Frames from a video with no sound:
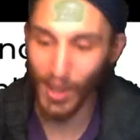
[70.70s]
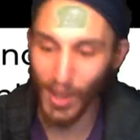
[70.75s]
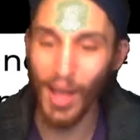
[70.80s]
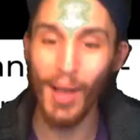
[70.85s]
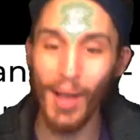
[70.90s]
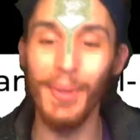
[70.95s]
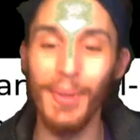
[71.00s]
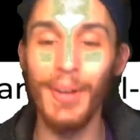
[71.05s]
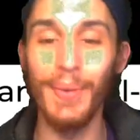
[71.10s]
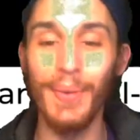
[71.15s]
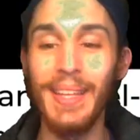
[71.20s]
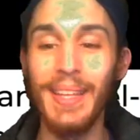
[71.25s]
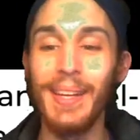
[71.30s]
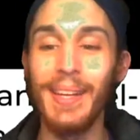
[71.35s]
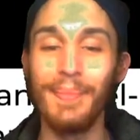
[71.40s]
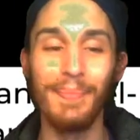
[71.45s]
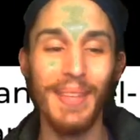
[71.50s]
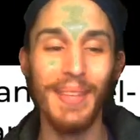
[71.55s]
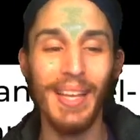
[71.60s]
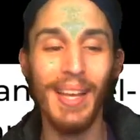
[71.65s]
We don't need them.
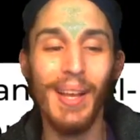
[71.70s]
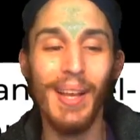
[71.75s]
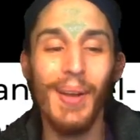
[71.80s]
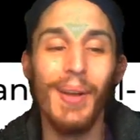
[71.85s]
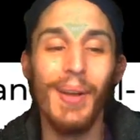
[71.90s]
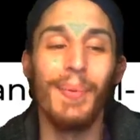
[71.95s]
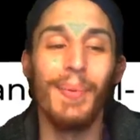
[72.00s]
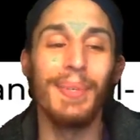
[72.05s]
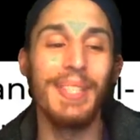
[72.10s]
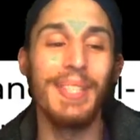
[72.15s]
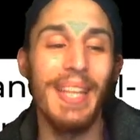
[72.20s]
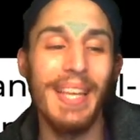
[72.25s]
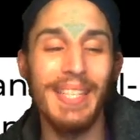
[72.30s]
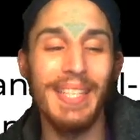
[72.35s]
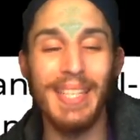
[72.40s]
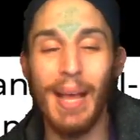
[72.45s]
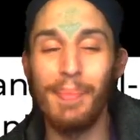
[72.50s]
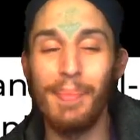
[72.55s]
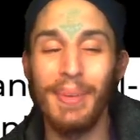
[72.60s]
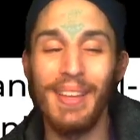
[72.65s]
Well, today's
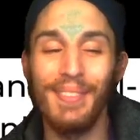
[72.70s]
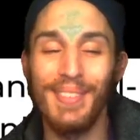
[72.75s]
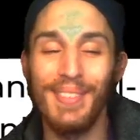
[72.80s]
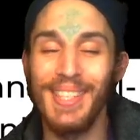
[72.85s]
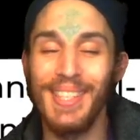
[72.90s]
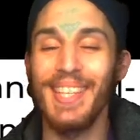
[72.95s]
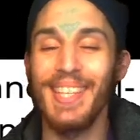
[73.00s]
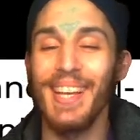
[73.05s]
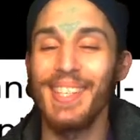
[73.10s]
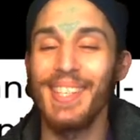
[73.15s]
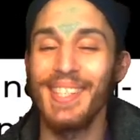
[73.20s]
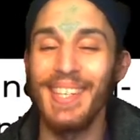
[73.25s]
topic of discussion